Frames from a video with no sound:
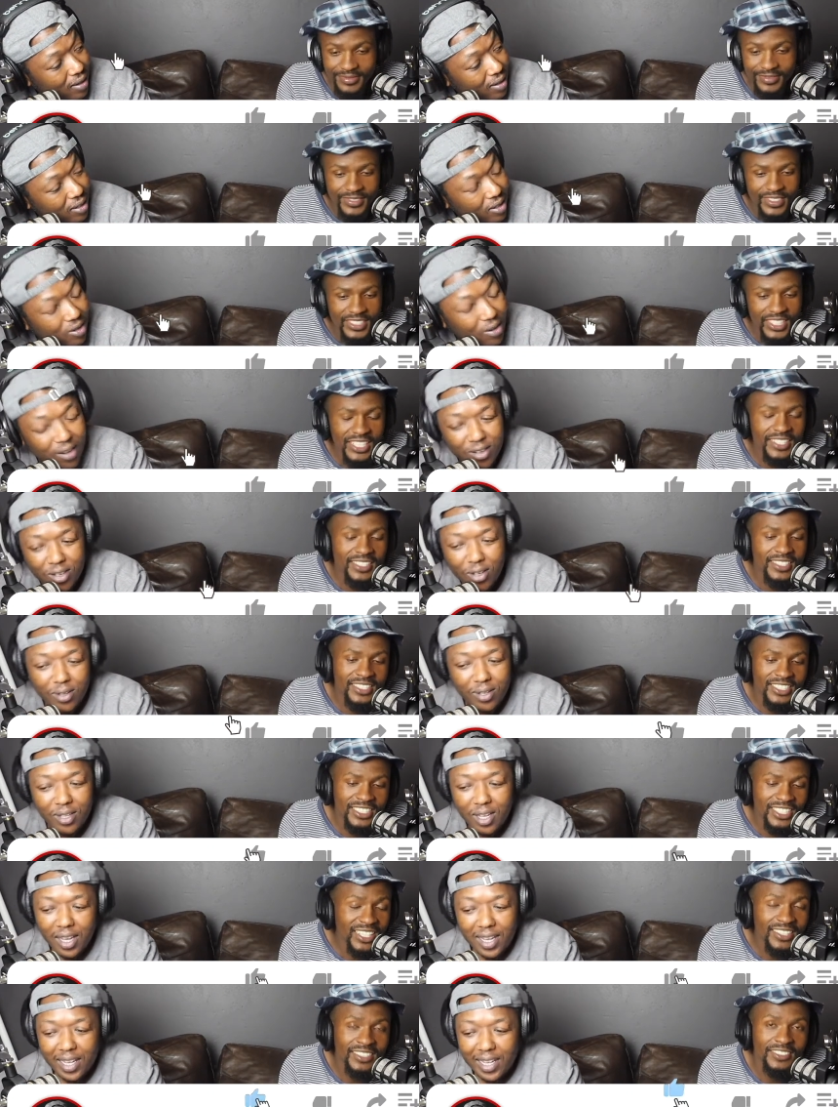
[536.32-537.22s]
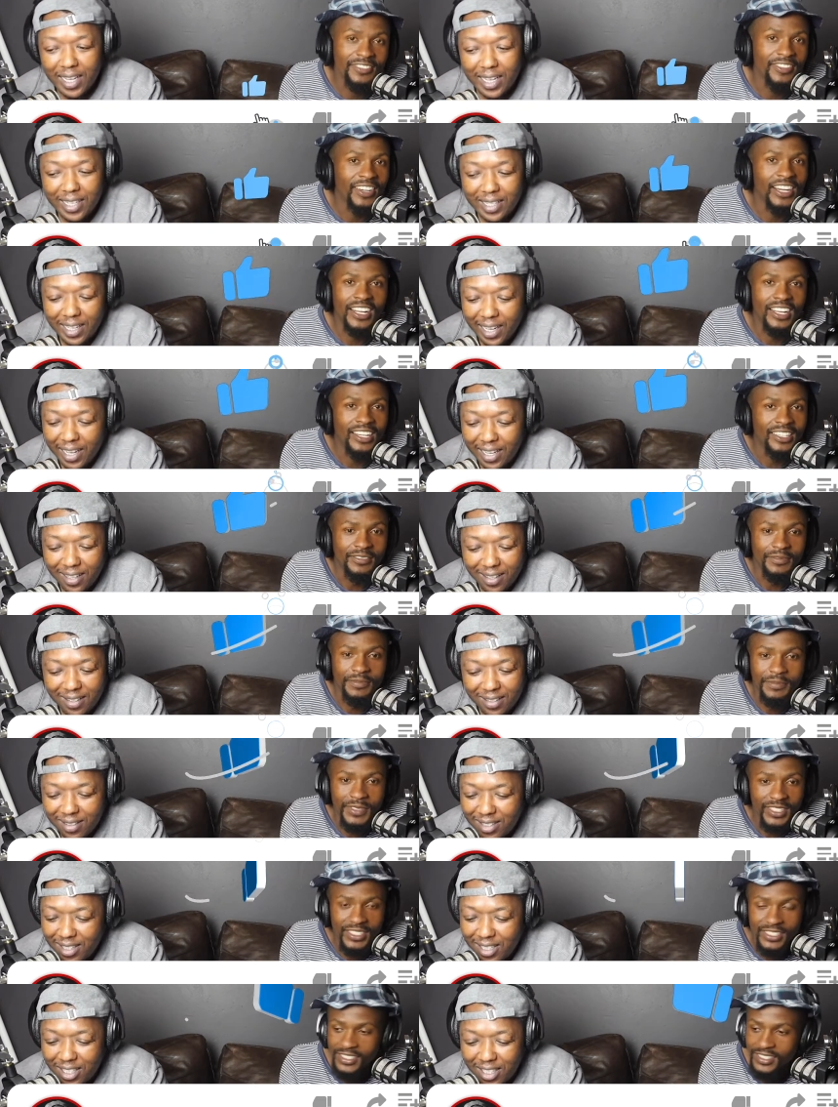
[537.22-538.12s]
Speaker 1: you, you, shut the fuck it, up.
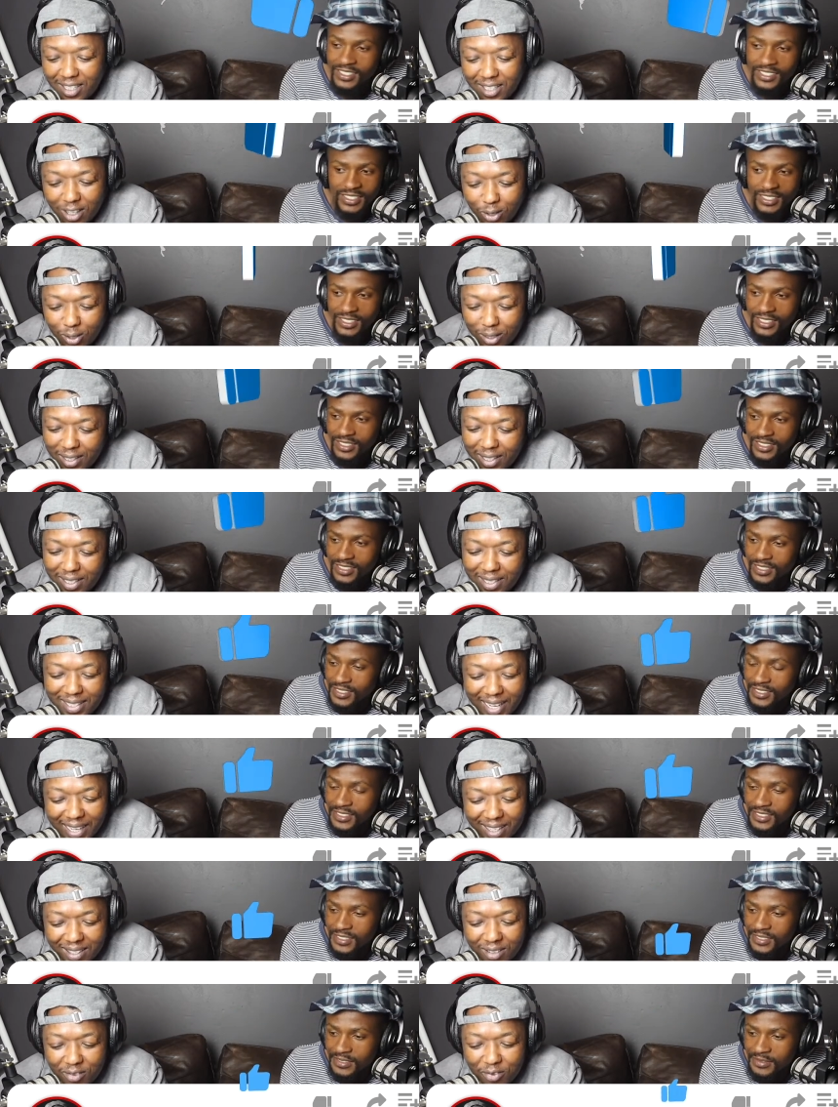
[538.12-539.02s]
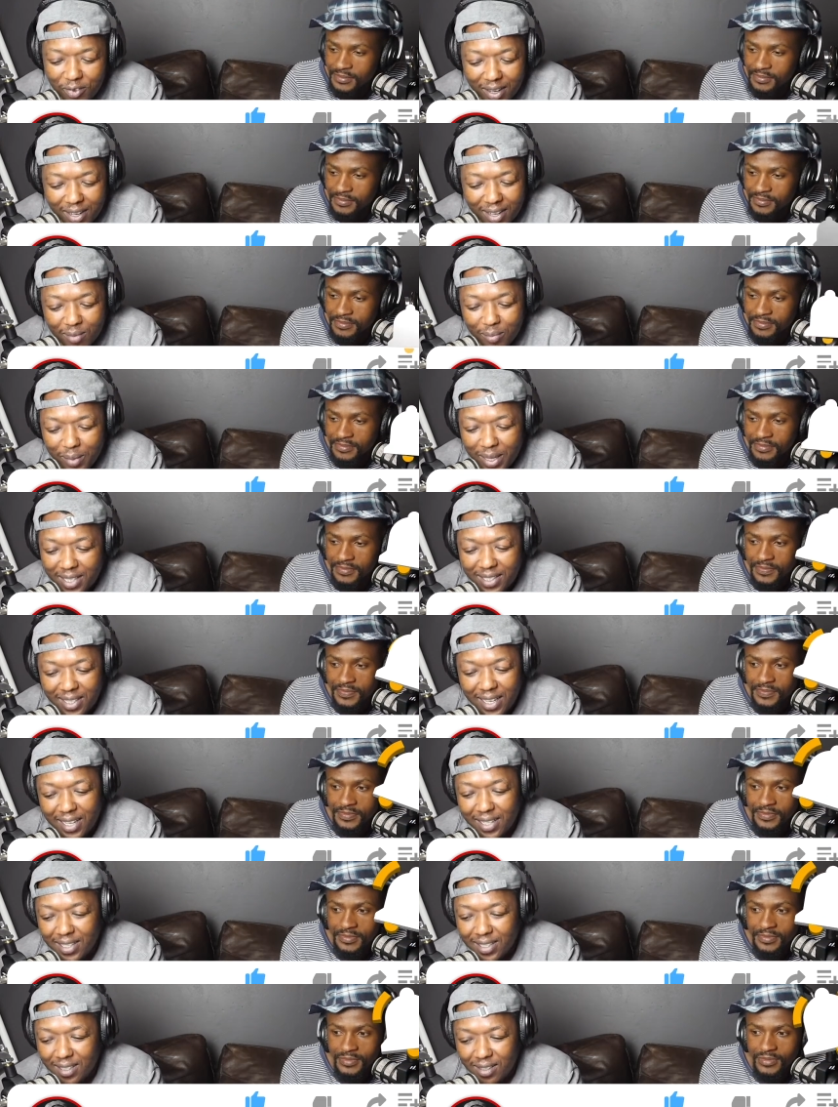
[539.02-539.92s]
It, so it doesn't fucking make
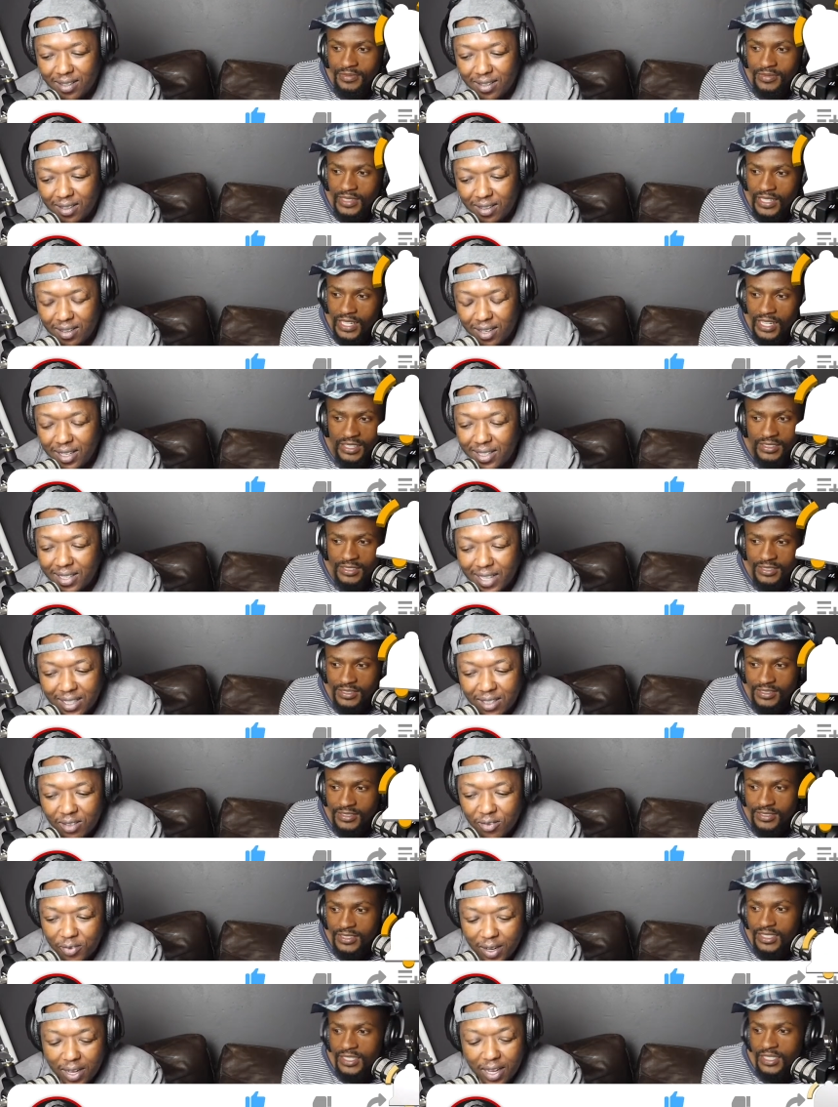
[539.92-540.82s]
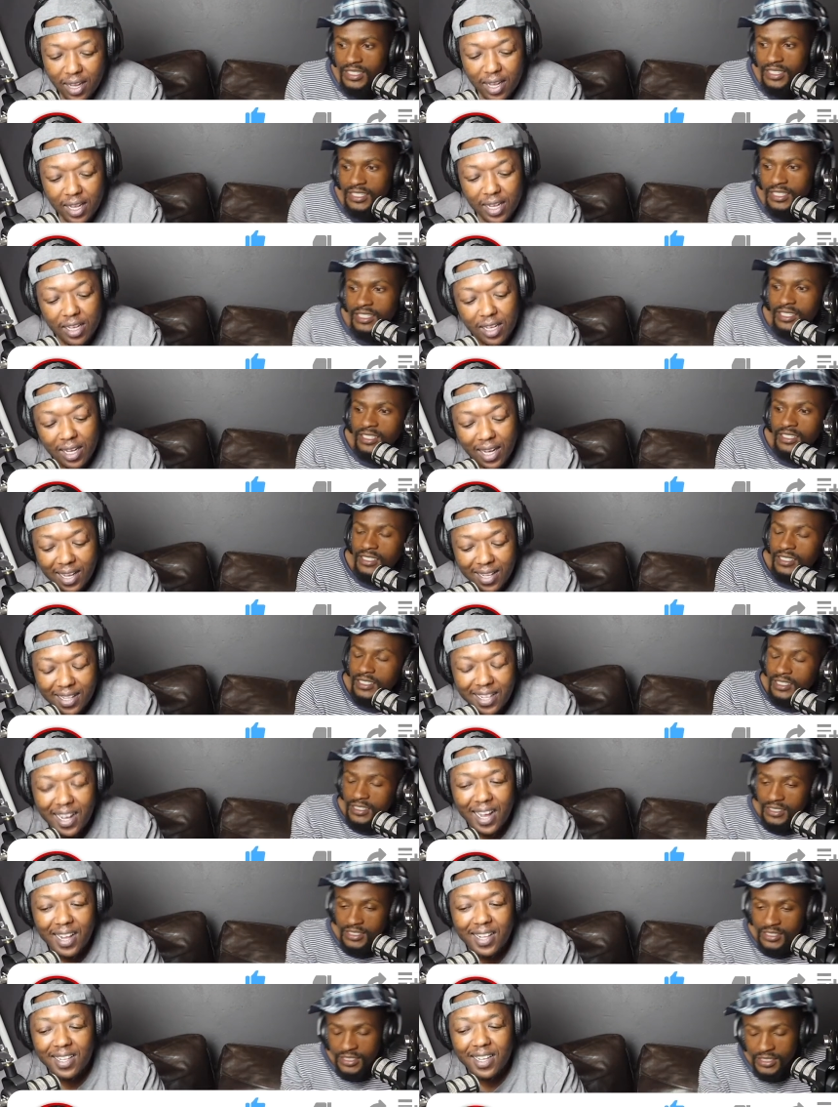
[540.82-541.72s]
sense. It doesn't fuck.
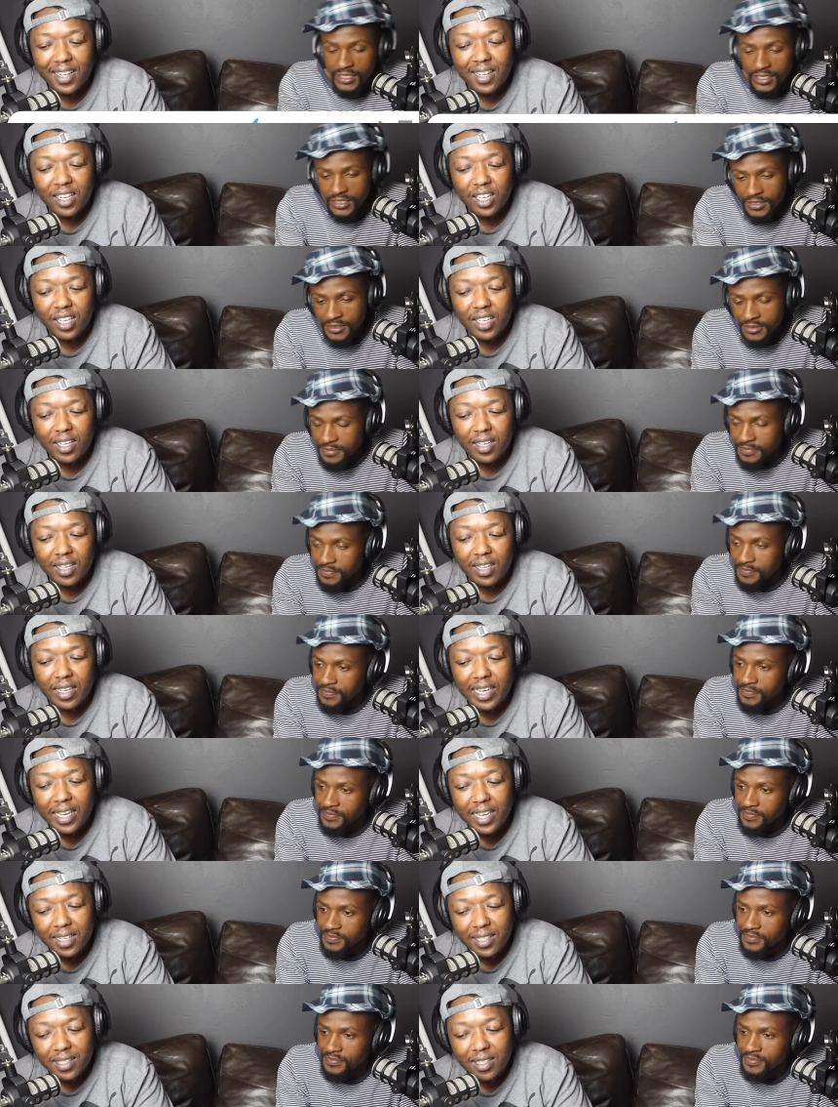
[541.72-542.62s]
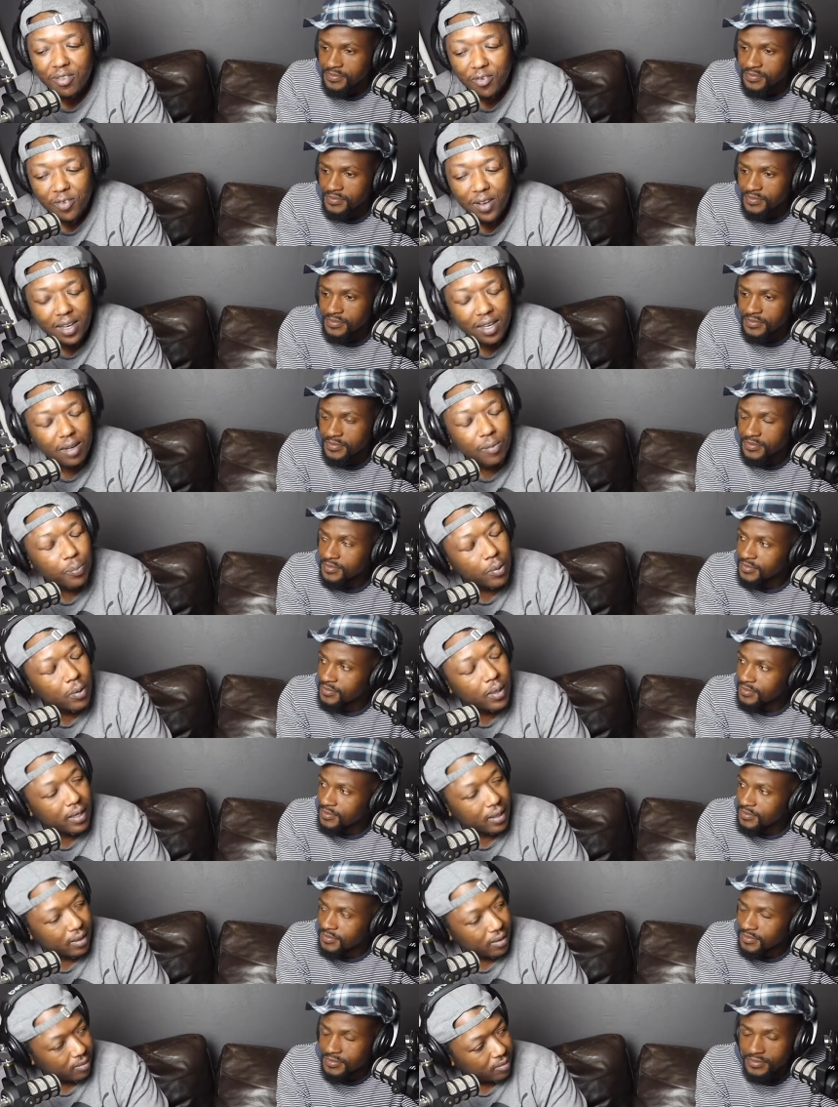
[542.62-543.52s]
Kahle kahle, he's a fucking
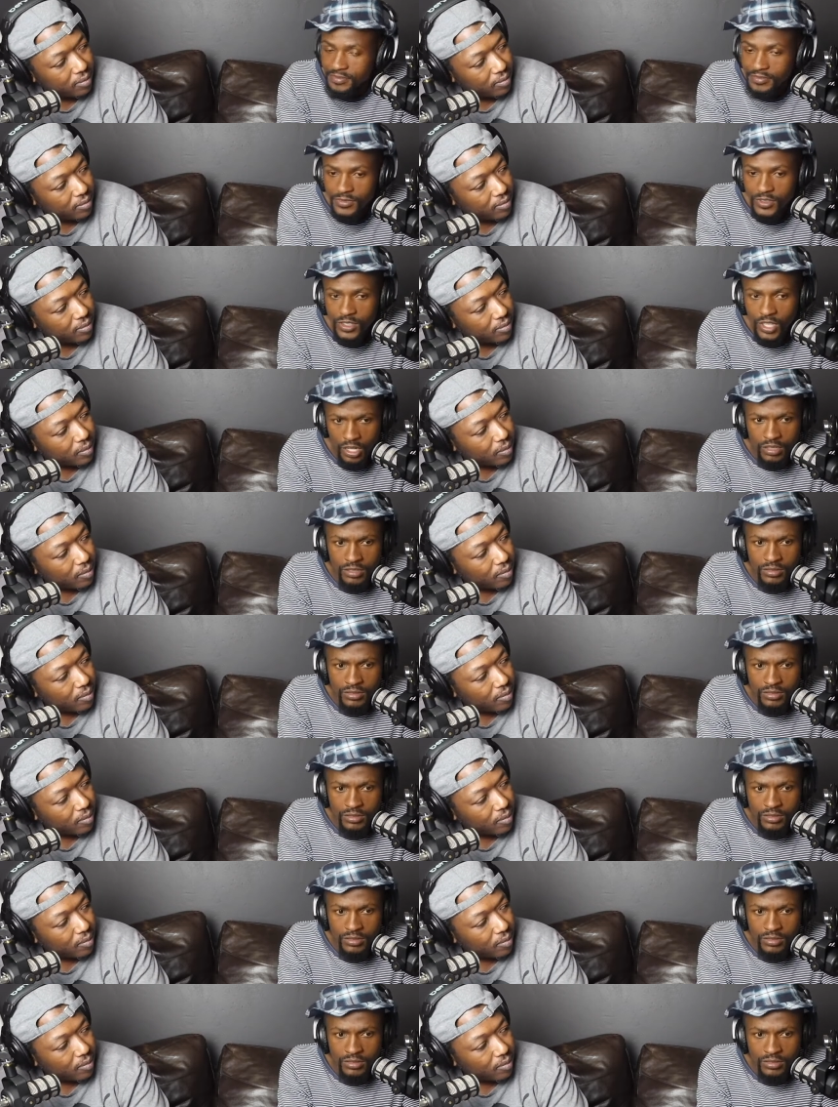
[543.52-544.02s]
bully. Yeah.